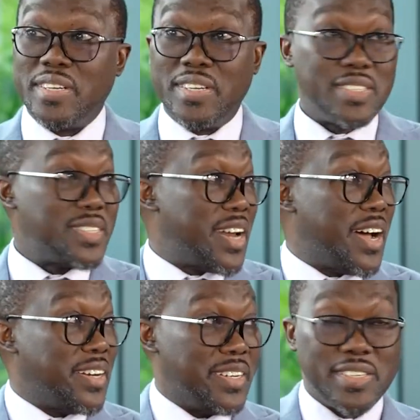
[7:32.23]
these
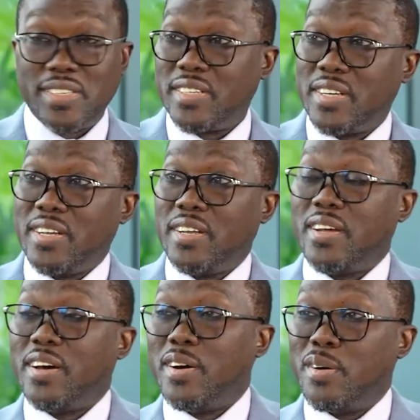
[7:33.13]
targets
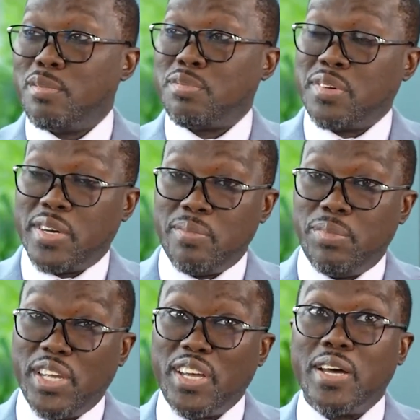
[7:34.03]
of
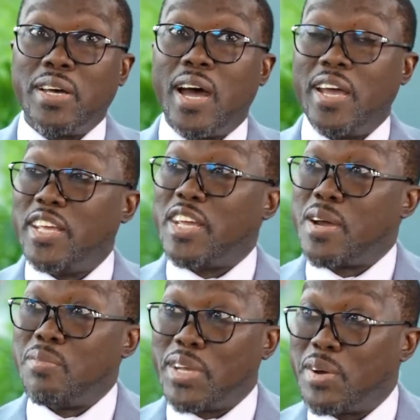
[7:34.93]
being a
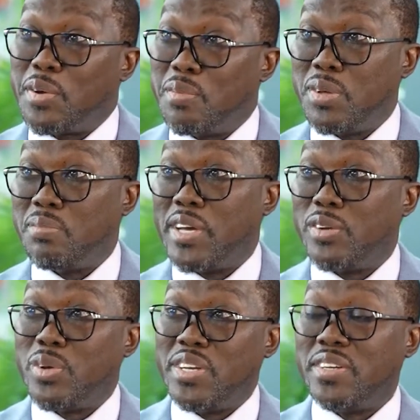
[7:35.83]
high-income economy by
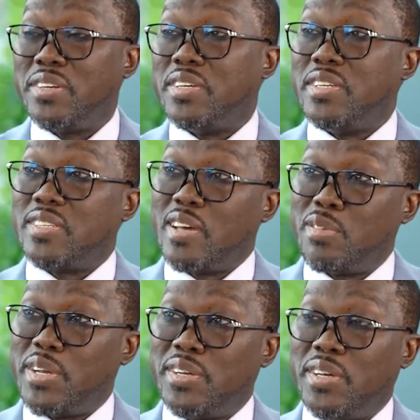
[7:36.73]

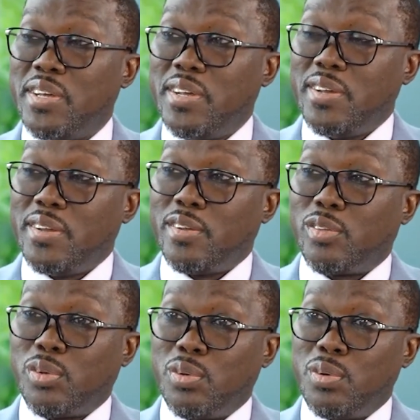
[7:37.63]
2037.
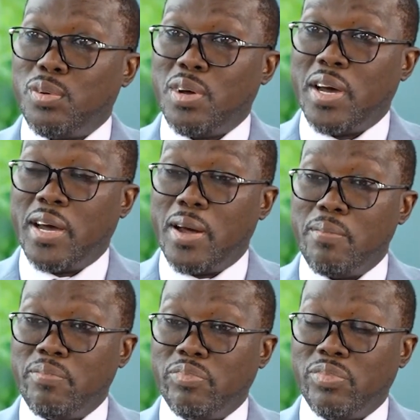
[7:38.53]
So
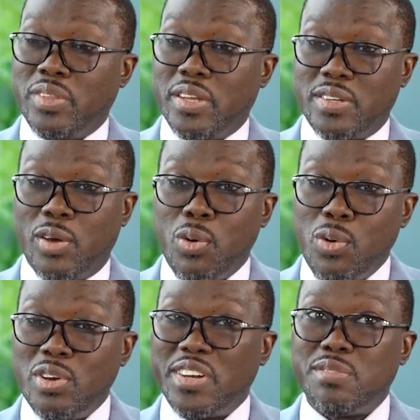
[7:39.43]
there's a
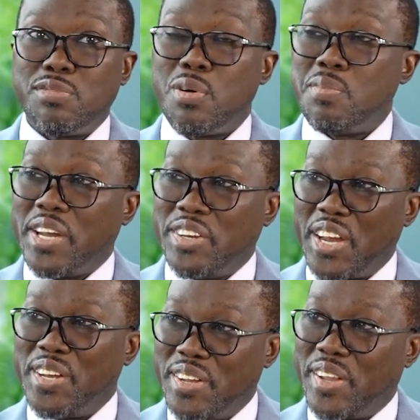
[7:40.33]
whole reform
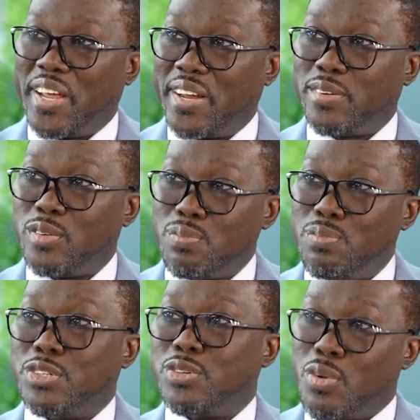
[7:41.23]
agenda there to
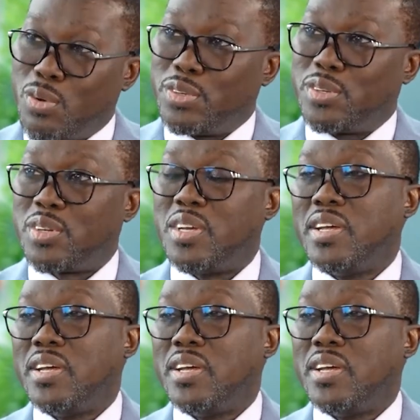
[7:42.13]
push growth,